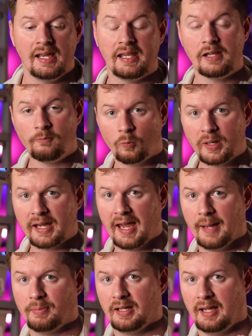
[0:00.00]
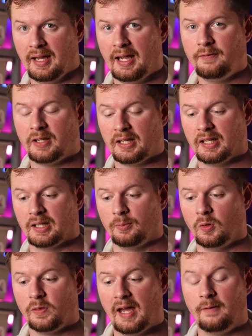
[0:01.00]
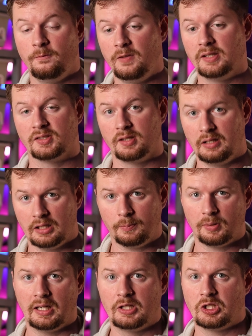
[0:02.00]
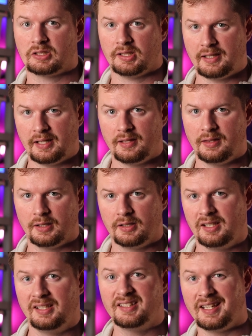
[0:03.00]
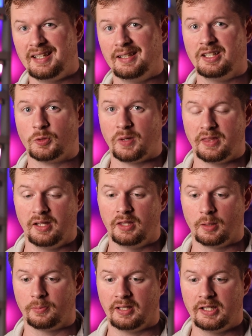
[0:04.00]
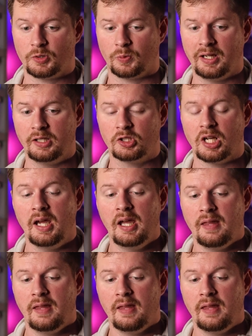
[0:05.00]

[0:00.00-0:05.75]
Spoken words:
if we happen to have an animal that fits their projects and their needs and it's within their price range,